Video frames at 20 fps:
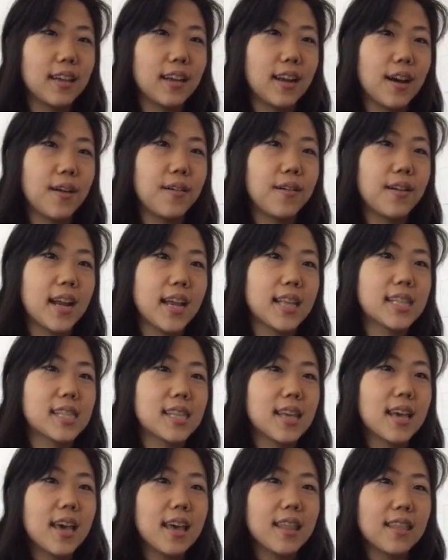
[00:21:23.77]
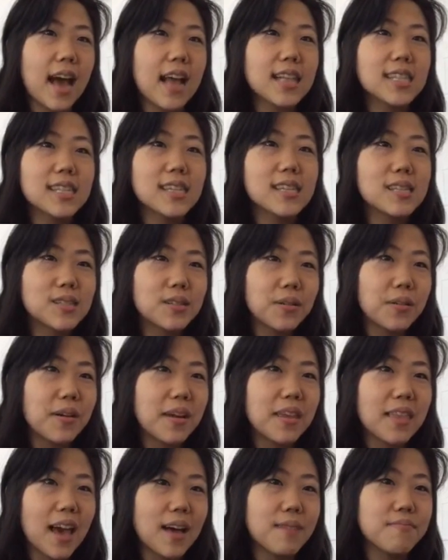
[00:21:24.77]
you know, and that's the
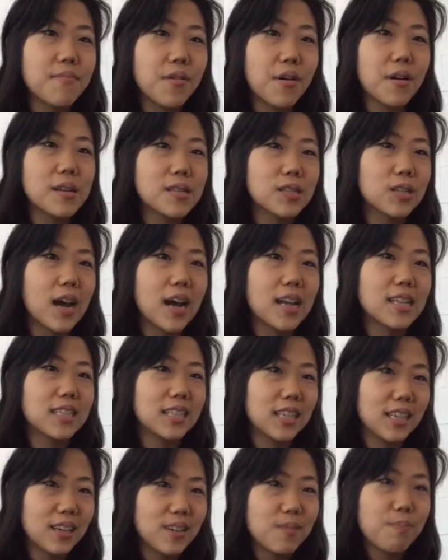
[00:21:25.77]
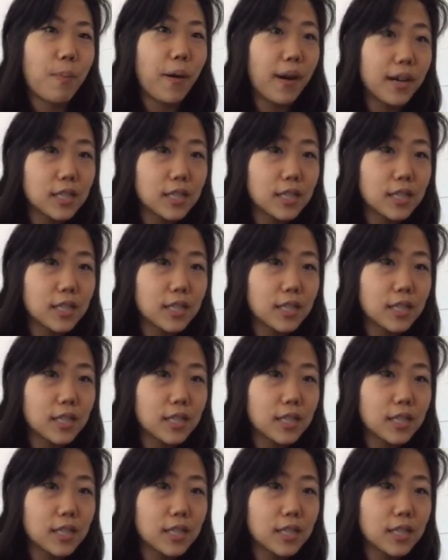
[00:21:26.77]
story that I'm always trying to